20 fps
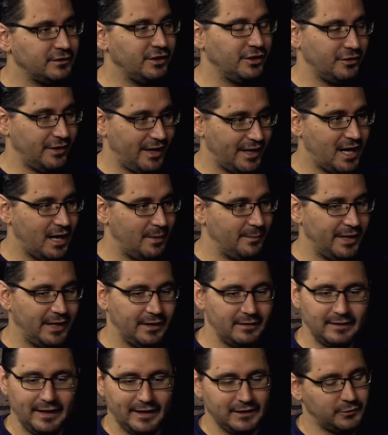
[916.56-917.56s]
you know they come
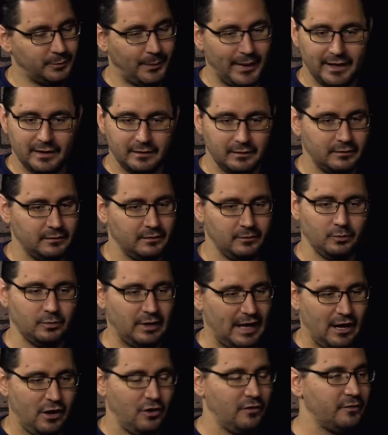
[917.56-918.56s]
in, they spend
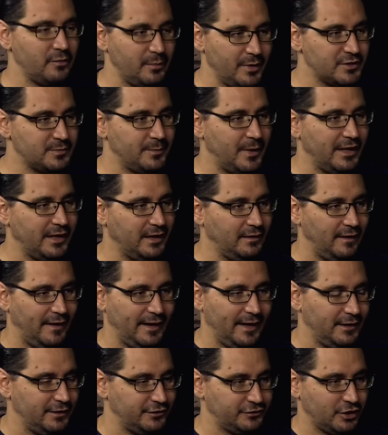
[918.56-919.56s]
however much money, they
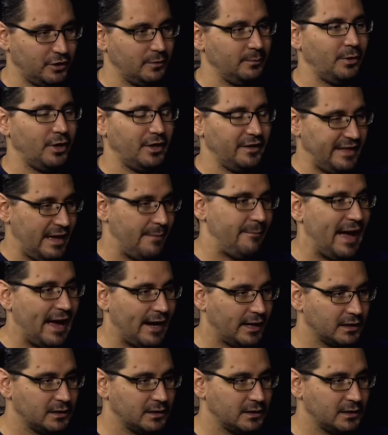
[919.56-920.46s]
get a certain part of that back.